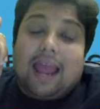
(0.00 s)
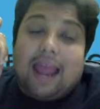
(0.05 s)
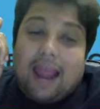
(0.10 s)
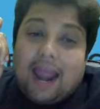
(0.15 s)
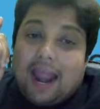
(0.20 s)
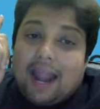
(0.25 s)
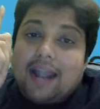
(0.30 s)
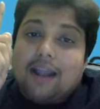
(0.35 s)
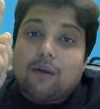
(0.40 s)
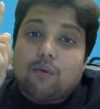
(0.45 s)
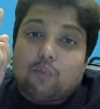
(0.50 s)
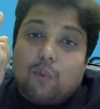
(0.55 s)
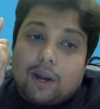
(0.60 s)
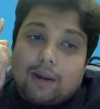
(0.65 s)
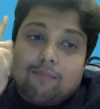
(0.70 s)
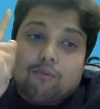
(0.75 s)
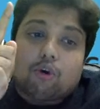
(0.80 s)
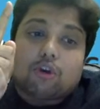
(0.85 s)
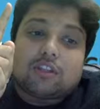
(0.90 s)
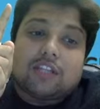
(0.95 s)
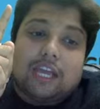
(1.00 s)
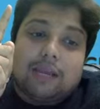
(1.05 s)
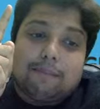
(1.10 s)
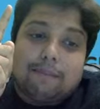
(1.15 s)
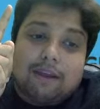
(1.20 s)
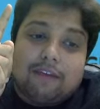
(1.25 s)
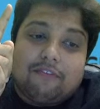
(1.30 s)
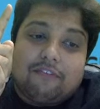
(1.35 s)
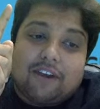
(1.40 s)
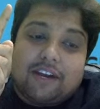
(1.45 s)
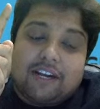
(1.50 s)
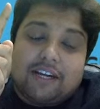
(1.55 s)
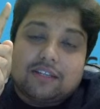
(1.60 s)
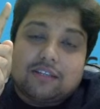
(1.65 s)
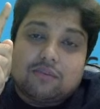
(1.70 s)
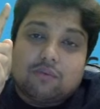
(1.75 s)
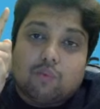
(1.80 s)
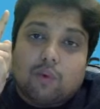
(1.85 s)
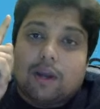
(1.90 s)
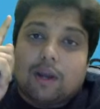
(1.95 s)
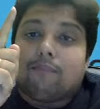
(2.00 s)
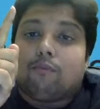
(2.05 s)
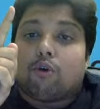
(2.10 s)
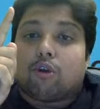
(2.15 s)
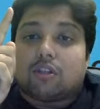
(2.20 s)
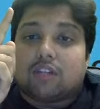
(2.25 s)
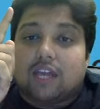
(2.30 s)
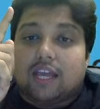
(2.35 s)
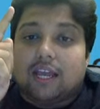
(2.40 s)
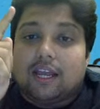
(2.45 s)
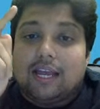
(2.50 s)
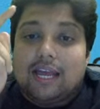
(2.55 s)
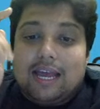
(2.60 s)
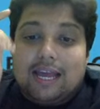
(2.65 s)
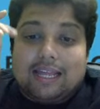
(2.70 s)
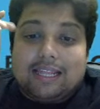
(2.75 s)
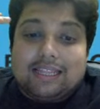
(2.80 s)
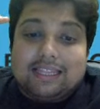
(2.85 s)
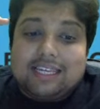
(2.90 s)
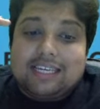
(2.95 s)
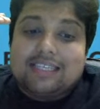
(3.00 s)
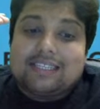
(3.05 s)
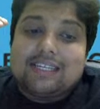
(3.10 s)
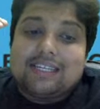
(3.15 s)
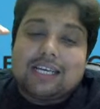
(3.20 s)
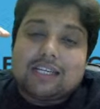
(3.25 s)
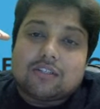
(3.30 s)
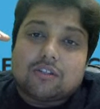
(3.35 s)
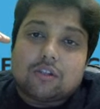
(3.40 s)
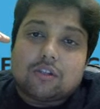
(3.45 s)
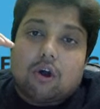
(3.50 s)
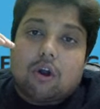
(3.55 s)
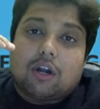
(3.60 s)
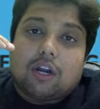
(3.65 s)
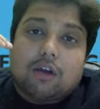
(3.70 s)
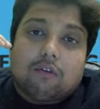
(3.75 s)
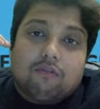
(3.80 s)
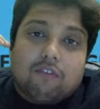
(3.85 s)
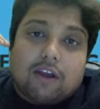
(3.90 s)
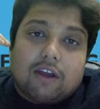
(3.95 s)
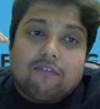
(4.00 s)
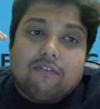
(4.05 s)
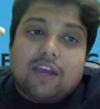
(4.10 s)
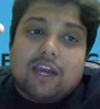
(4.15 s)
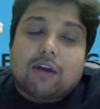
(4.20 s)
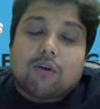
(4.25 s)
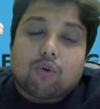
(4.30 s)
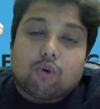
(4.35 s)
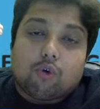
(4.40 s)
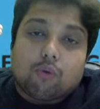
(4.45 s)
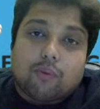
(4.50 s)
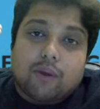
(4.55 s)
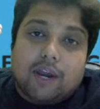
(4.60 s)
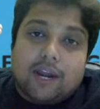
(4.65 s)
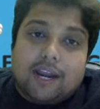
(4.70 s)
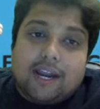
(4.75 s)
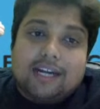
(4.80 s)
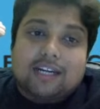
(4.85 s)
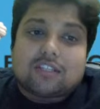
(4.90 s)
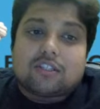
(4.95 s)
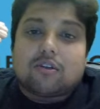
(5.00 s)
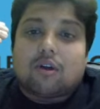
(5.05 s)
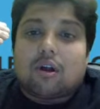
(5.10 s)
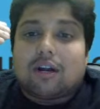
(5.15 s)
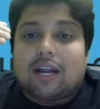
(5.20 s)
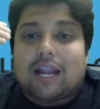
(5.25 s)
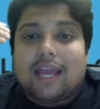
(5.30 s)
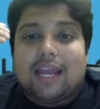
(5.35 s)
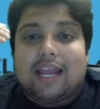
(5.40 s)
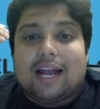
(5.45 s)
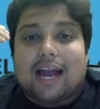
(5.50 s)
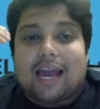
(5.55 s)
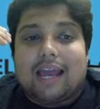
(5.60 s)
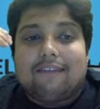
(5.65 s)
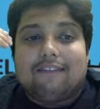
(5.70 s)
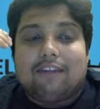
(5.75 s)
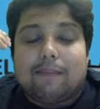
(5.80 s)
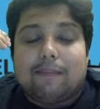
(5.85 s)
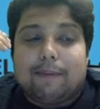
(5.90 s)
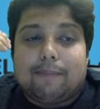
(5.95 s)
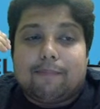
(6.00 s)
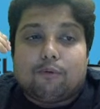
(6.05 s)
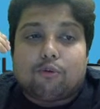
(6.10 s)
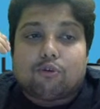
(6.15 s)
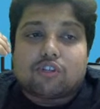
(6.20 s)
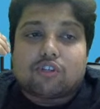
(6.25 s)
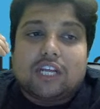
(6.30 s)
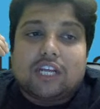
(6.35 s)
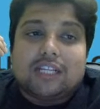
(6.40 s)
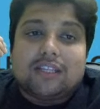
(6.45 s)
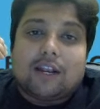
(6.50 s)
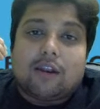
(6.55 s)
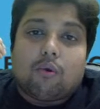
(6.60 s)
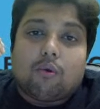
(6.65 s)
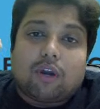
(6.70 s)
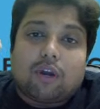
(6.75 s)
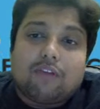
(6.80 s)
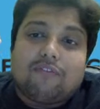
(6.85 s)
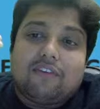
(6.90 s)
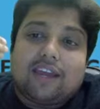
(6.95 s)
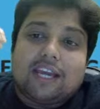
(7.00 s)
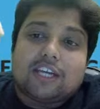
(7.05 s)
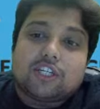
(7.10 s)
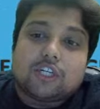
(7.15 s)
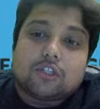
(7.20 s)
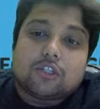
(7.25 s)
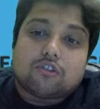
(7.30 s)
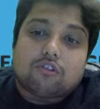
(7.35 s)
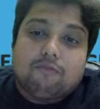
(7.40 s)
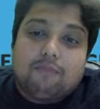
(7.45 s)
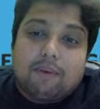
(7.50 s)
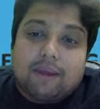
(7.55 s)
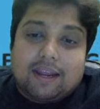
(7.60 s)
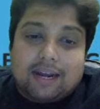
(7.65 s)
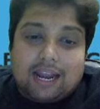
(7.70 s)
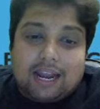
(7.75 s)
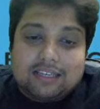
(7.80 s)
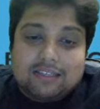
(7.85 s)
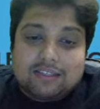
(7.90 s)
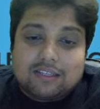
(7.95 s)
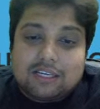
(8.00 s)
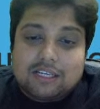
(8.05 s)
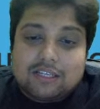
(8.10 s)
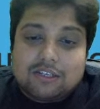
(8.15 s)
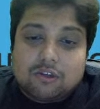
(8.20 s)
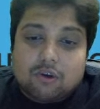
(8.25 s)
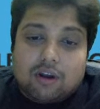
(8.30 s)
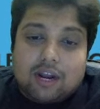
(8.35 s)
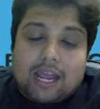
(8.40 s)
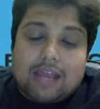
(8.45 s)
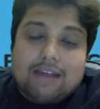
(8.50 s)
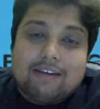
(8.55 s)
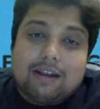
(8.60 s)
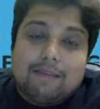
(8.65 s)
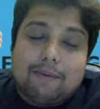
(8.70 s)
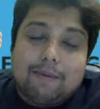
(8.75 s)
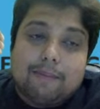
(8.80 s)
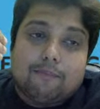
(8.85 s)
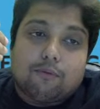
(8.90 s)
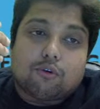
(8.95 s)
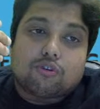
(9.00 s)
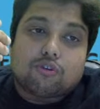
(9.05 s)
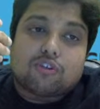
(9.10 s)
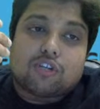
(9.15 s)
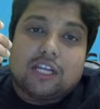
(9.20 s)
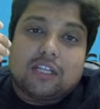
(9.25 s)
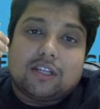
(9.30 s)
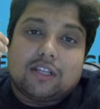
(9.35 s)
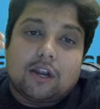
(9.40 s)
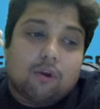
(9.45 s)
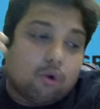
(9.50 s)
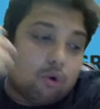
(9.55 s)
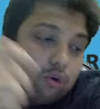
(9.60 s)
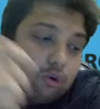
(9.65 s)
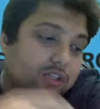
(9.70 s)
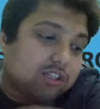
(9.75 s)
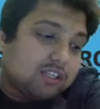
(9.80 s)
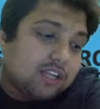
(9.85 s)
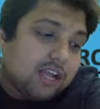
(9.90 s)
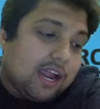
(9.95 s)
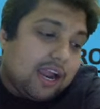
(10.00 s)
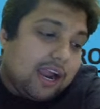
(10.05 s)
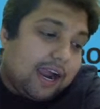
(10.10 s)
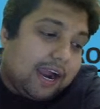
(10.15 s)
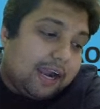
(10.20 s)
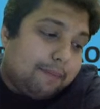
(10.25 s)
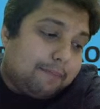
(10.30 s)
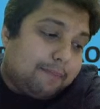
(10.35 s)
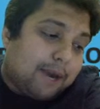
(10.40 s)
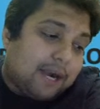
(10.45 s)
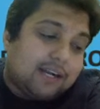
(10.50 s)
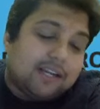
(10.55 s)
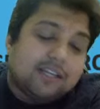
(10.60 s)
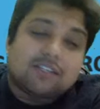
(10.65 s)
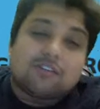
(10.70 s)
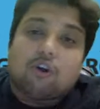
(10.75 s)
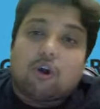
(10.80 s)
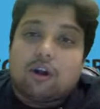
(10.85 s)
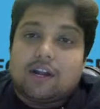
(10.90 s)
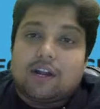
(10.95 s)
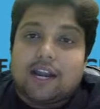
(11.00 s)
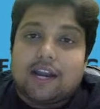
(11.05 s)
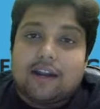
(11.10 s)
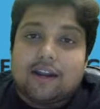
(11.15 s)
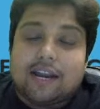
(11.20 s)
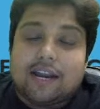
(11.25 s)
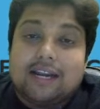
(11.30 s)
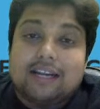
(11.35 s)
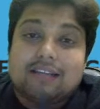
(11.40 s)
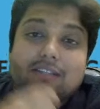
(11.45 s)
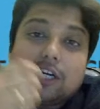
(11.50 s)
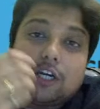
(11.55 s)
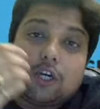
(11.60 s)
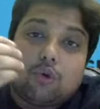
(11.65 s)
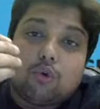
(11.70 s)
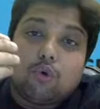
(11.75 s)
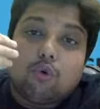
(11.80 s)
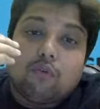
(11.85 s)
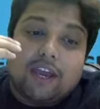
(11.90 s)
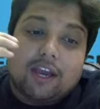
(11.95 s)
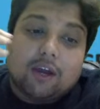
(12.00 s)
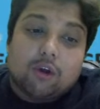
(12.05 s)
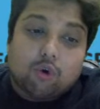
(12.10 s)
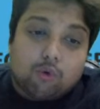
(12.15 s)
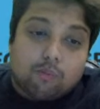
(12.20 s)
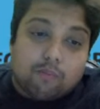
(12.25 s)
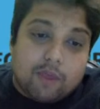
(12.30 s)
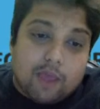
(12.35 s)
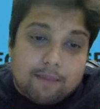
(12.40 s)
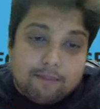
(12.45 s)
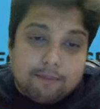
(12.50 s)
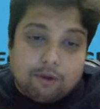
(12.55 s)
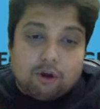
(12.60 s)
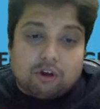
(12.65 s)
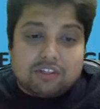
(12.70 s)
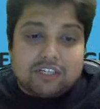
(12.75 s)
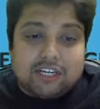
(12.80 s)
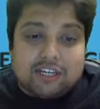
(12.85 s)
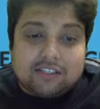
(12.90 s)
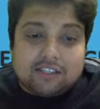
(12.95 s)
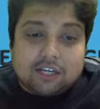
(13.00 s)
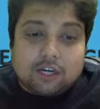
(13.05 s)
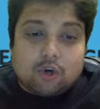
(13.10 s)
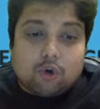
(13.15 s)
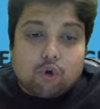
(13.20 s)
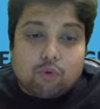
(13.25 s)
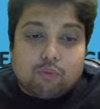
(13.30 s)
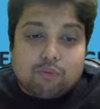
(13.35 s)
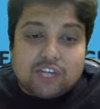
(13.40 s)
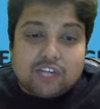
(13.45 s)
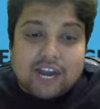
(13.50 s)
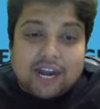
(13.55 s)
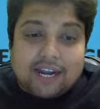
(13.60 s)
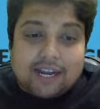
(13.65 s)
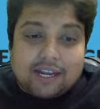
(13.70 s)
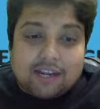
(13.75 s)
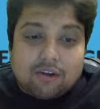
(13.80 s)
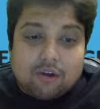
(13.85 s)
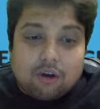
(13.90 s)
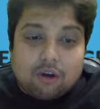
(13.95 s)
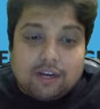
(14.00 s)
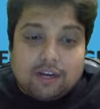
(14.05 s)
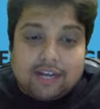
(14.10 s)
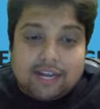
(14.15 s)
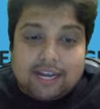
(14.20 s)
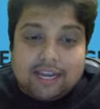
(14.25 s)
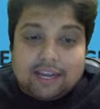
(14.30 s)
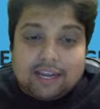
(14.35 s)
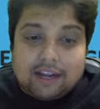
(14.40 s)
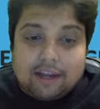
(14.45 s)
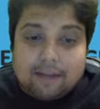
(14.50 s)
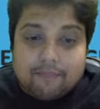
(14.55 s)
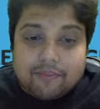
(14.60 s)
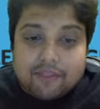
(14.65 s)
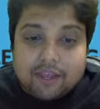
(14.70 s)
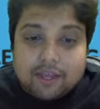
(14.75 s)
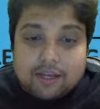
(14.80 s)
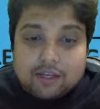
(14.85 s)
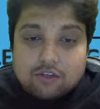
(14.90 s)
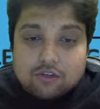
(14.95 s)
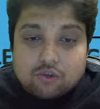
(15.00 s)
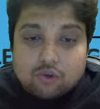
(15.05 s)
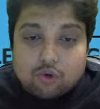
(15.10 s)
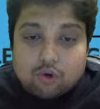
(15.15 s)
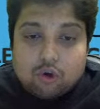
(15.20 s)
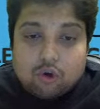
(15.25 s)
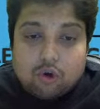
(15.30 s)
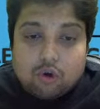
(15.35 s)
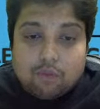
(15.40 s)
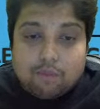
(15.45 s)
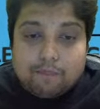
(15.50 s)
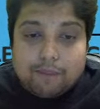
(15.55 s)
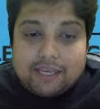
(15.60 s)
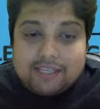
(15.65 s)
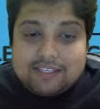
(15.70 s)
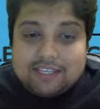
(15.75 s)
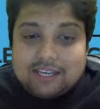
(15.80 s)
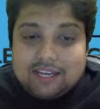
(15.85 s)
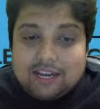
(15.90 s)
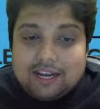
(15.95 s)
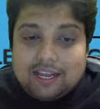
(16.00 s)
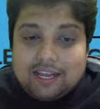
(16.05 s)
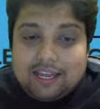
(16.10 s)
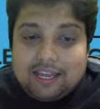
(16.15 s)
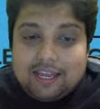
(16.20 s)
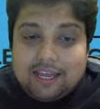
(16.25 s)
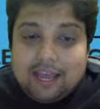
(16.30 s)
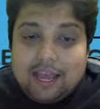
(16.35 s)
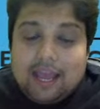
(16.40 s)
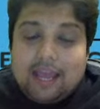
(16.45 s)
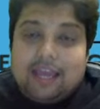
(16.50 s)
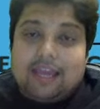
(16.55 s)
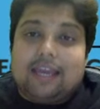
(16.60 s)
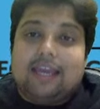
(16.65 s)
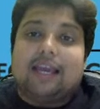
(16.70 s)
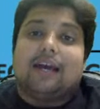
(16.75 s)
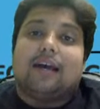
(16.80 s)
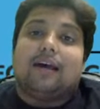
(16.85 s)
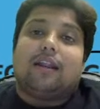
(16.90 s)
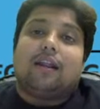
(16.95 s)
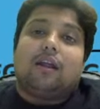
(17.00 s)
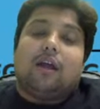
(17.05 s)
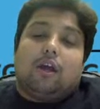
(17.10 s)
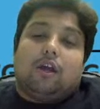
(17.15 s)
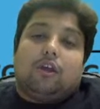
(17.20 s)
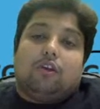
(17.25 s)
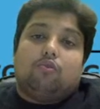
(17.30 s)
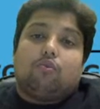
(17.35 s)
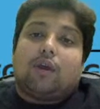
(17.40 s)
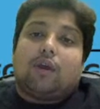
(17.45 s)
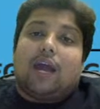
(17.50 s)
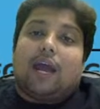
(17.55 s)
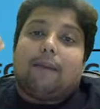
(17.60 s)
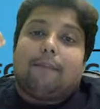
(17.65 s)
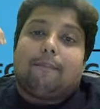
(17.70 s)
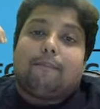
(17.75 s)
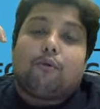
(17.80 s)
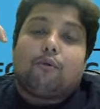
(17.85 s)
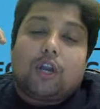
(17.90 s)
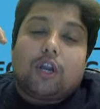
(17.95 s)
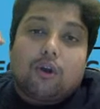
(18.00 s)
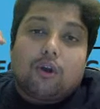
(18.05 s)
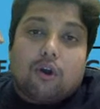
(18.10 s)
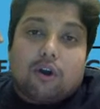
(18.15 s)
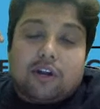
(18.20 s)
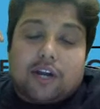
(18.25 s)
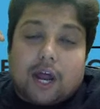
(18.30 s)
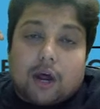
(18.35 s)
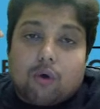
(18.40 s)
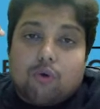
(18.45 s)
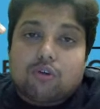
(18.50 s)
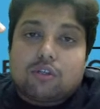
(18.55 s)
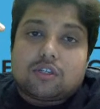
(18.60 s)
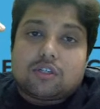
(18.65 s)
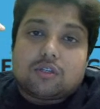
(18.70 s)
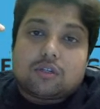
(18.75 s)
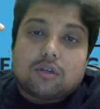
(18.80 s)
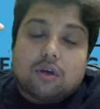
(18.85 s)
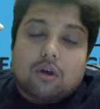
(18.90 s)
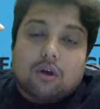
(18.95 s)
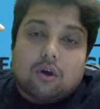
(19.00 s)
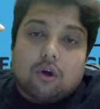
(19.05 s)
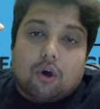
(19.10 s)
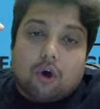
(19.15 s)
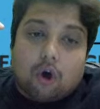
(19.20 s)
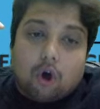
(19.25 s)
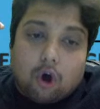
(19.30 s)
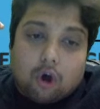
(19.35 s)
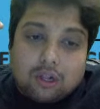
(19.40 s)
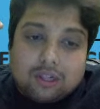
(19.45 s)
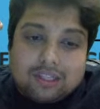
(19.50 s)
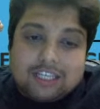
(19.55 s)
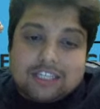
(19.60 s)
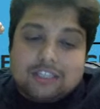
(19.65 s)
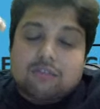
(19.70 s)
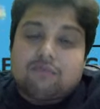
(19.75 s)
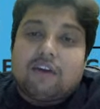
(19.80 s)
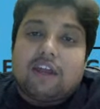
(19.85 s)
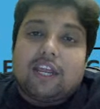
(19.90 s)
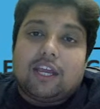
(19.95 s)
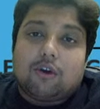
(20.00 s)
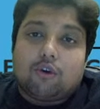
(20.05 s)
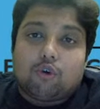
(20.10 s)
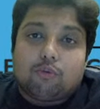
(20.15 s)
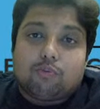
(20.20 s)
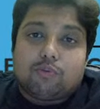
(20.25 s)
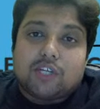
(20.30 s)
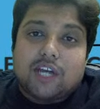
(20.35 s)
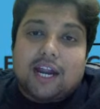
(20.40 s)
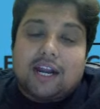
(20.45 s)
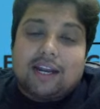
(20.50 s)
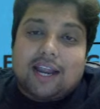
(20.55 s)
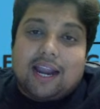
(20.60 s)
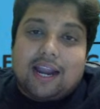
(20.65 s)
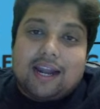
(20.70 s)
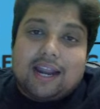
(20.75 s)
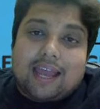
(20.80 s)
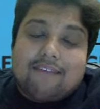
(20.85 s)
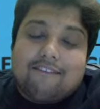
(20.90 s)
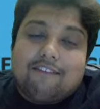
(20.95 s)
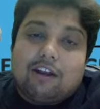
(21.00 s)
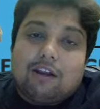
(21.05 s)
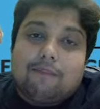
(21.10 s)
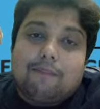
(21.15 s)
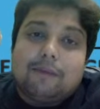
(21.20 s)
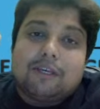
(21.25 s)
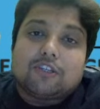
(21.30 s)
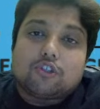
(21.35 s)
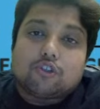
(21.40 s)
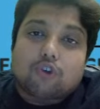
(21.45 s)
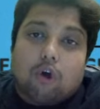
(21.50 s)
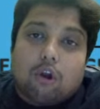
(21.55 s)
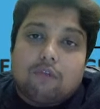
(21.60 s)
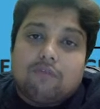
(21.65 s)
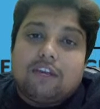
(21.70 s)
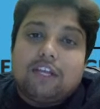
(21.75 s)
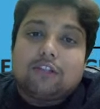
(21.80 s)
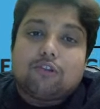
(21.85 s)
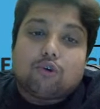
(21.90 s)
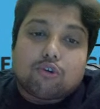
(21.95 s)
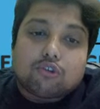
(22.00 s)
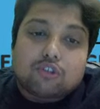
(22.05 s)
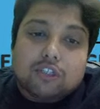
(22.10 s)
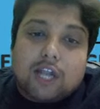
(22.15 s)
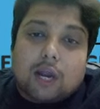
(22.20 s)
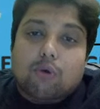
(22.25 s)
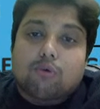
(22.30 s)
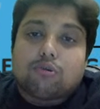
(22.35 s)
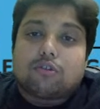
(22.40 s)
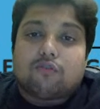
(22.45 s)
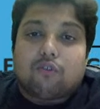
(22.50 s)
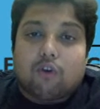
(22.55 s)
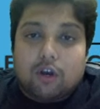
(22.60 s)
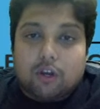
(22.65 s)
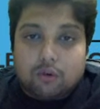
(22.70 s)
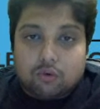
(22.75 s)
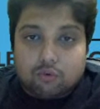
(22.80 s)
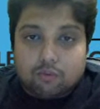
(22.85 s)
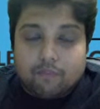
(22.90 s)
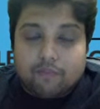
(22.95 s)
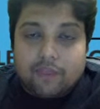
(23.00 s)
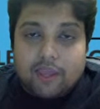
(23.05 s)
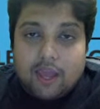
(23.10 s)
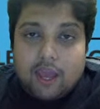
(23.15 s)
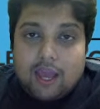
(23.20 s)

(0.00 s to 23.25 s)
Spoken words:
And one more thing, my friends, one more thing. This is not a one-way group. It's not like I will be posting the notifications of my classes or I will be posting the notes and practice content. It is a two-way group because it is a group chat on Telegram. So basically here you can put your doubts on this very group chat and I will be solving those doubts for you.